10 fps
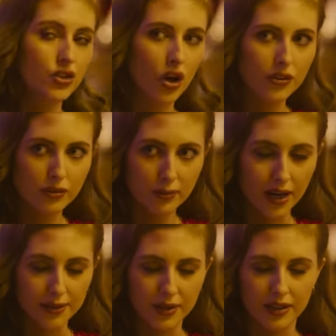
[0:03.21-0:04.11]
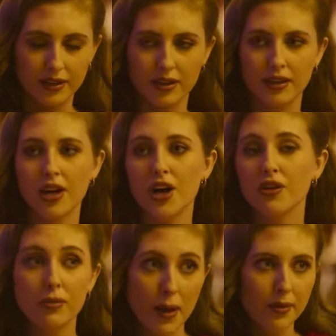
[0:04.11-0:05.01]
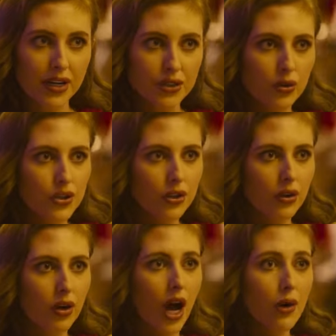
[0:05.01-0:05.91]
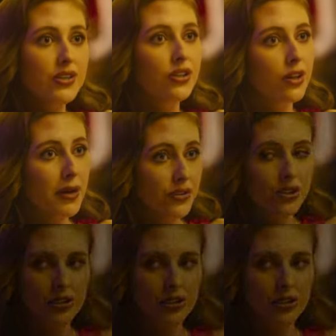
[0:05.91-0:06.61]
Don't remind me. Remember I told you? I went to the Metro